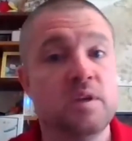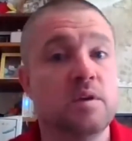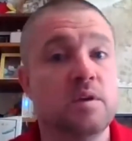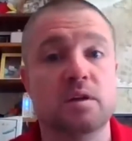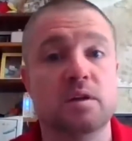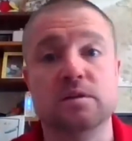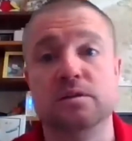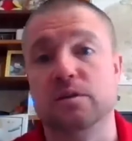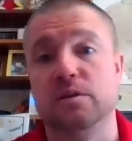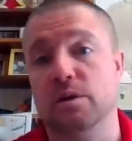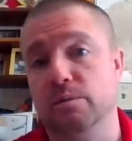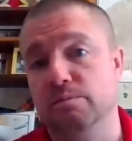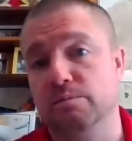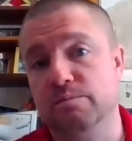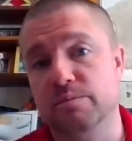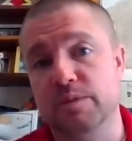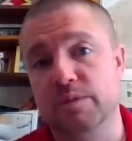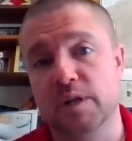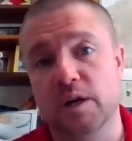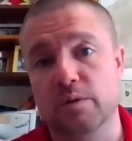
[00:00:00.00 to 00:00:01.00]
And so,
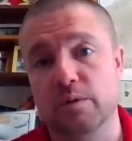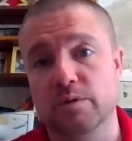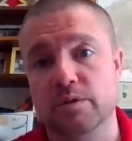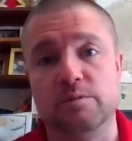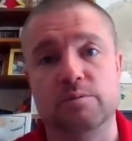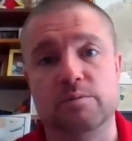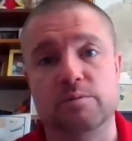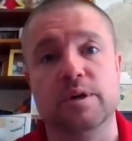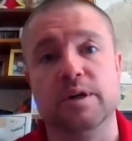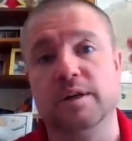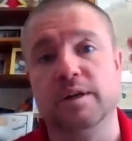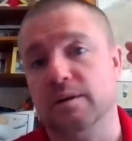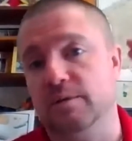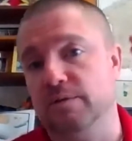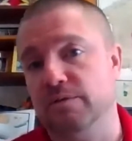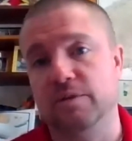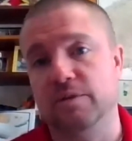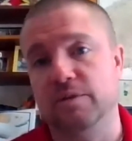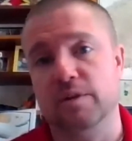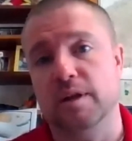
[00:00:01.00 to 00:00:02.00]
in the spring, I'll
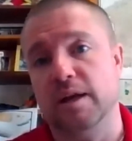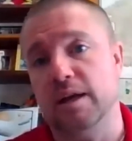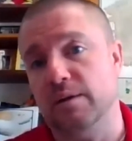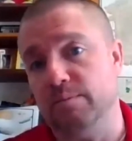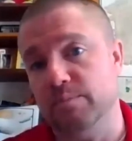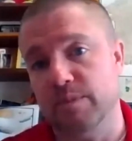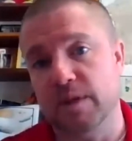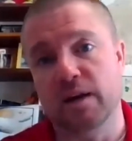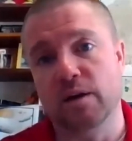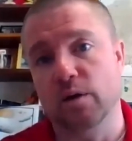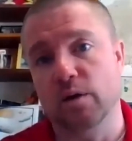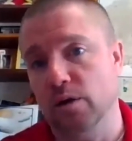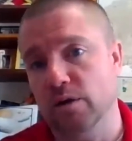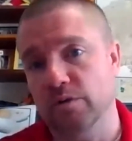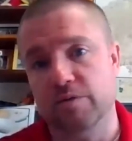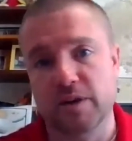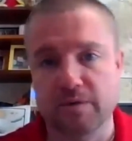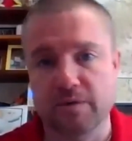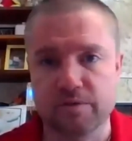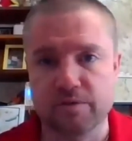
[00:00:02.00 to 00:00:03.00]
fill out that hole if
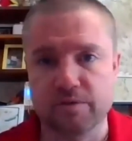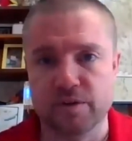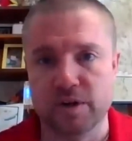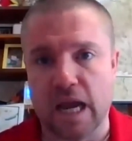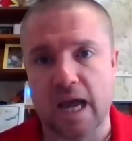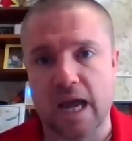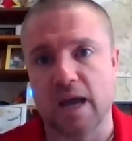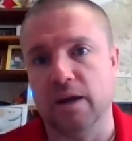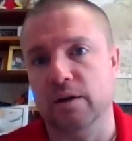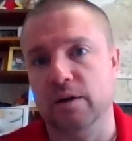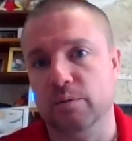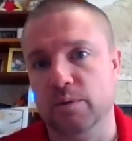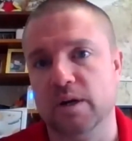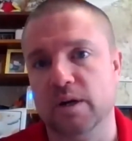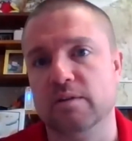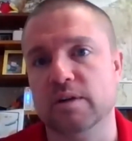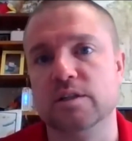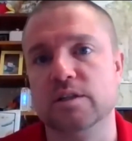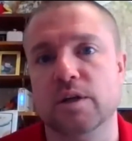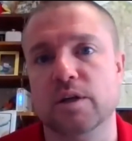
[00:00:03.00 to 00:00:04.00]
I forget or whatever.
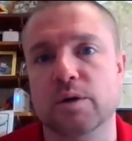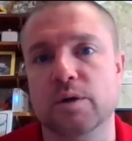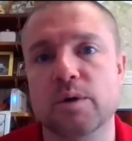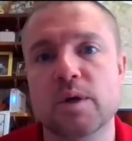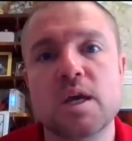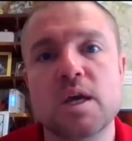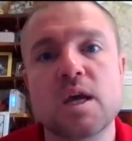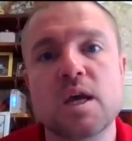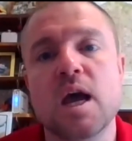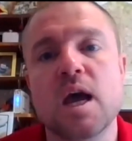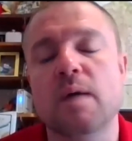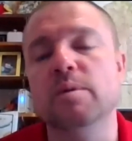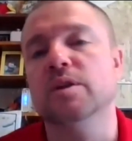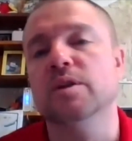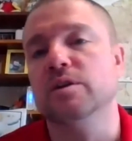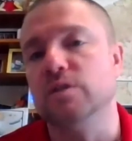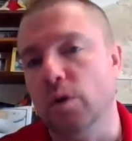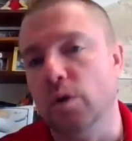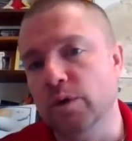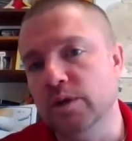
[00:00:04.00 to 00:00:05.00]
So, I mean, there's
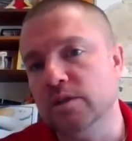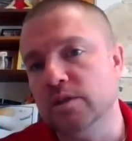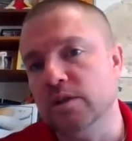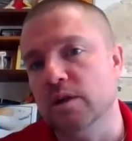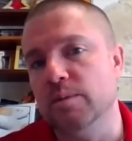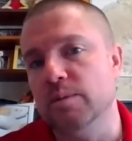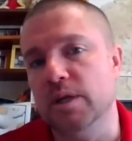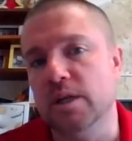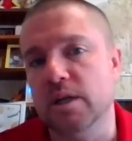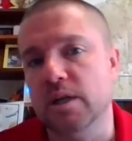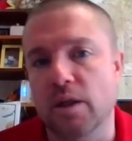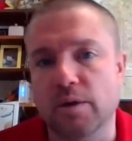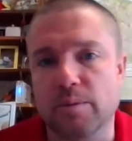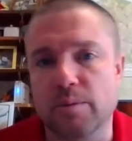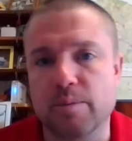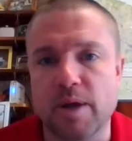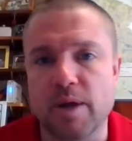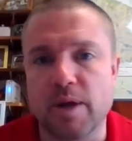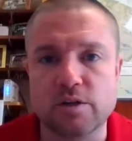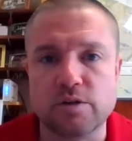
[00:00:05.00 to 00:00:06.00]
always going to be another
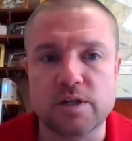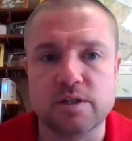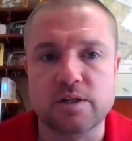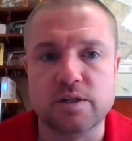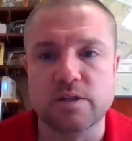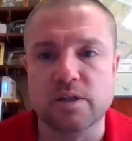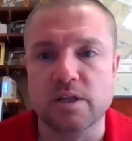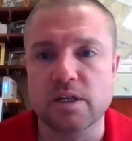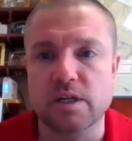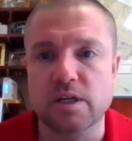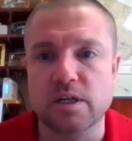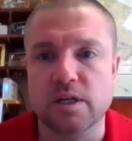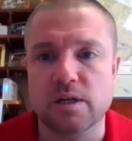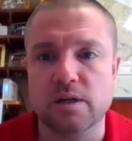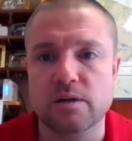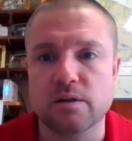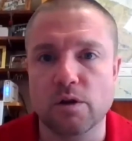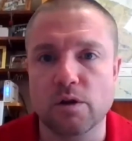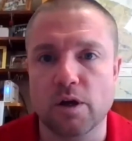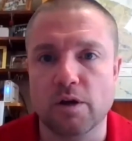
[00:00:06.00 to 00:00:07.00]
to
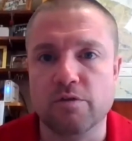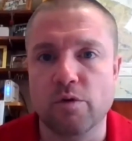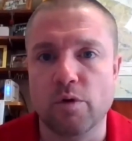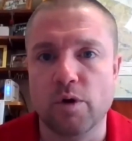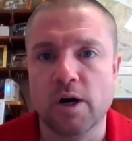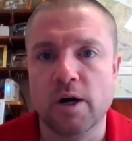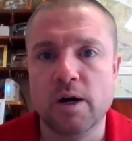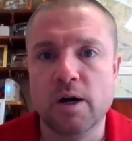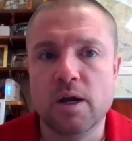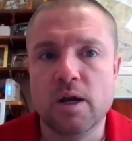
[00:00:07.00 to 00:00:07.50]
look for.